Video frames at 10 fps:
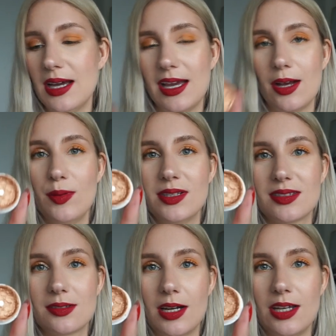I
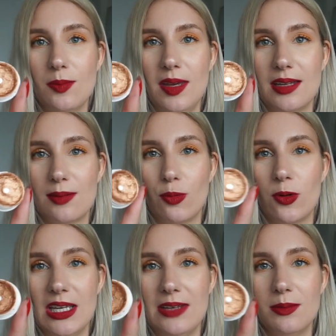always try to make it more
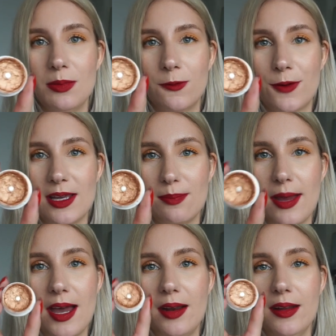even before I hit
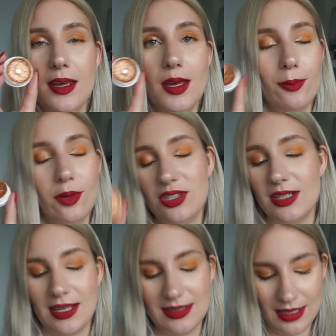pan, which,
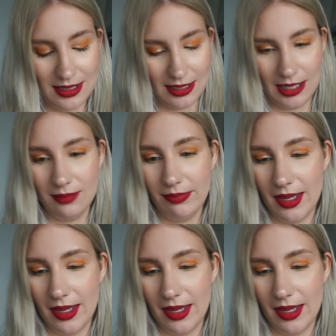like I said, I did.